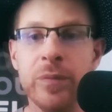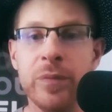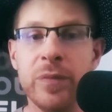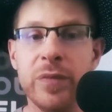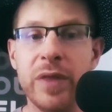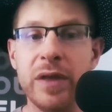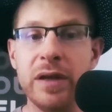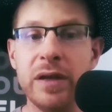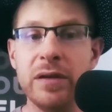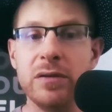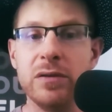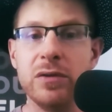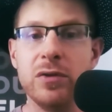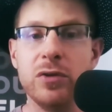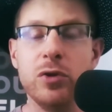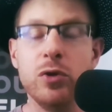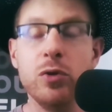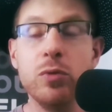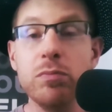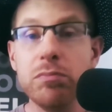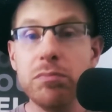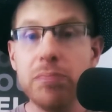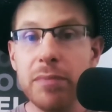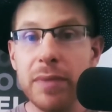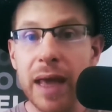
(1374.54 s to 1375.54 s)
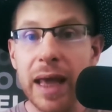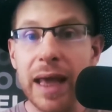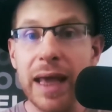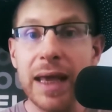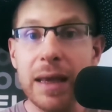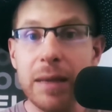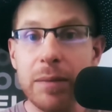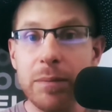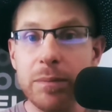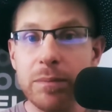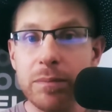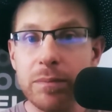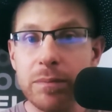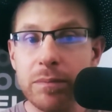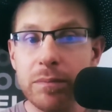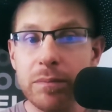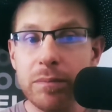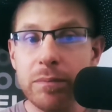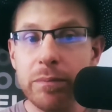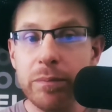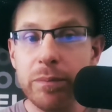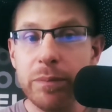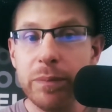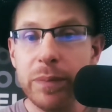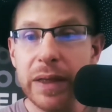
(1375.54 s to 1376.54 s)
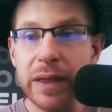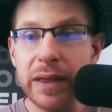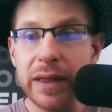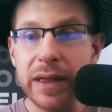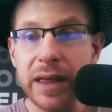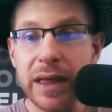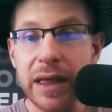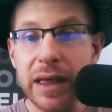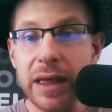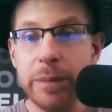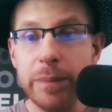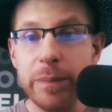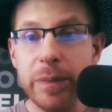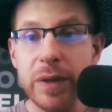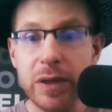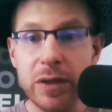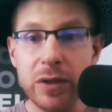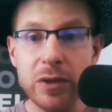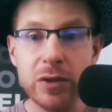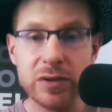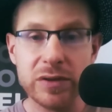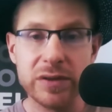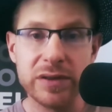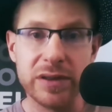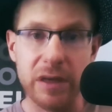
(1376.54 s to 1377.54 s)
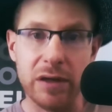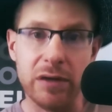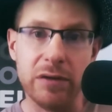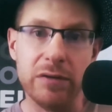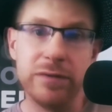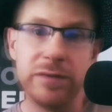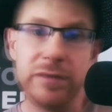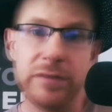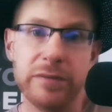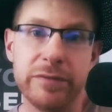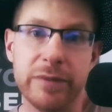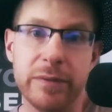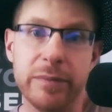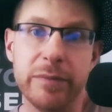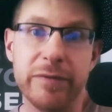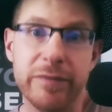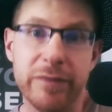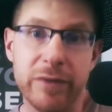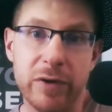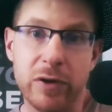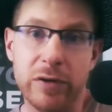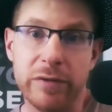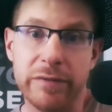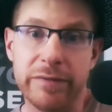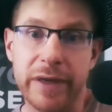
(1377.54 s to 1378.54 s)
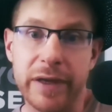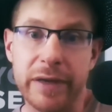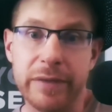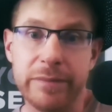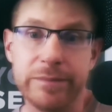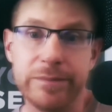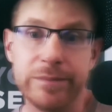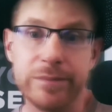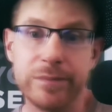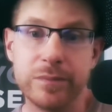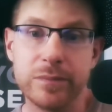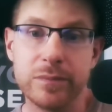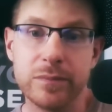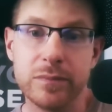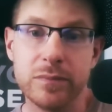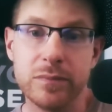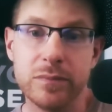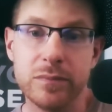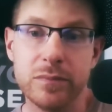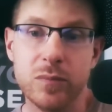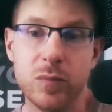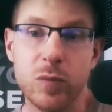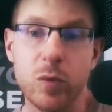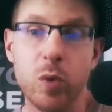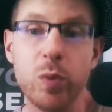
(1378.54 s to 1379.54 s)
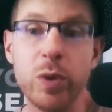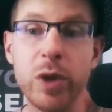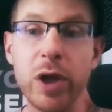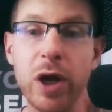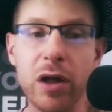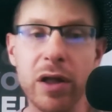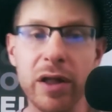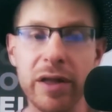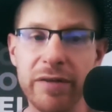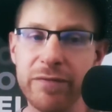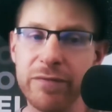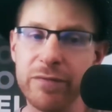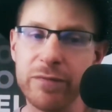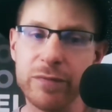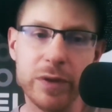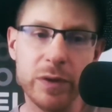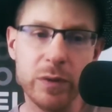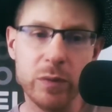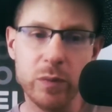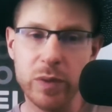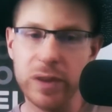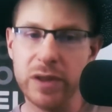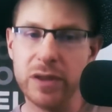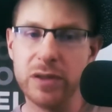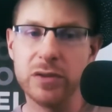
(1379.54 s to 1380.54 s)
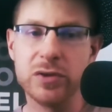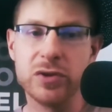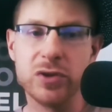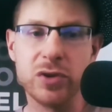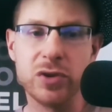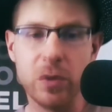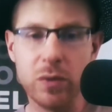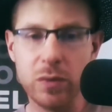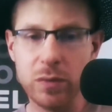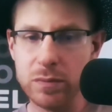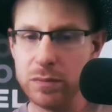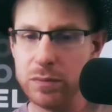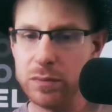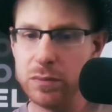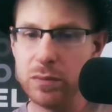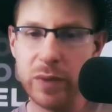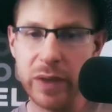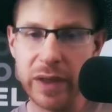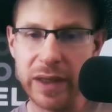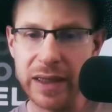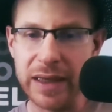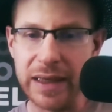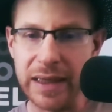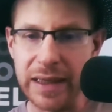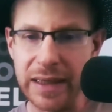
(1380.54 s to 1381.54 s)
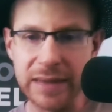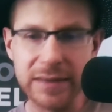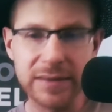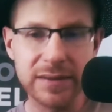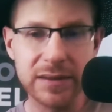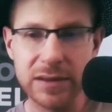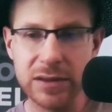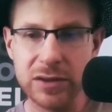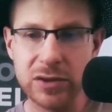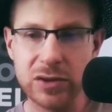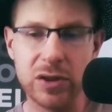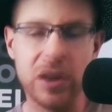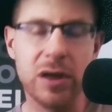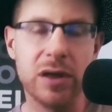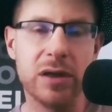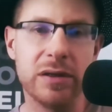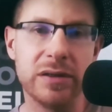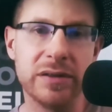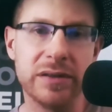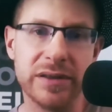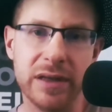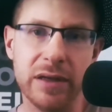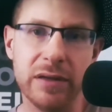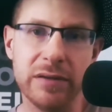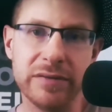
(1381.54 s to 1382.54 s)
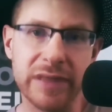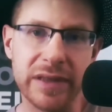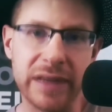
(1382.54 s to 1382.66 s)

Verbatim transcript: then you may be keeping yourself from evolving. We all have free will, so we can easily talk ourselves